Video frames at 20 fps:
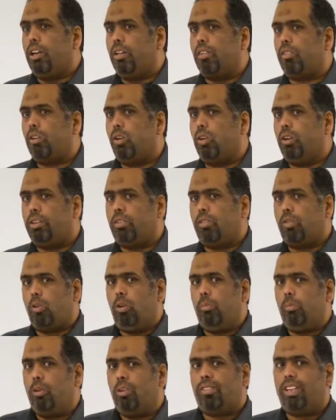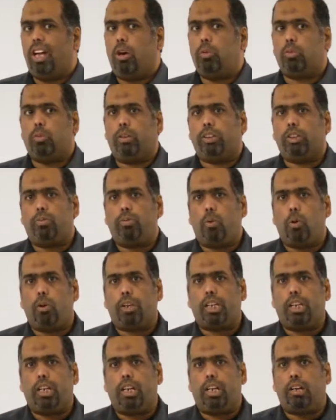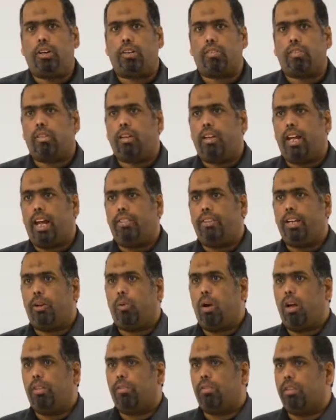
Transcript: So it's almost now 24 years, and there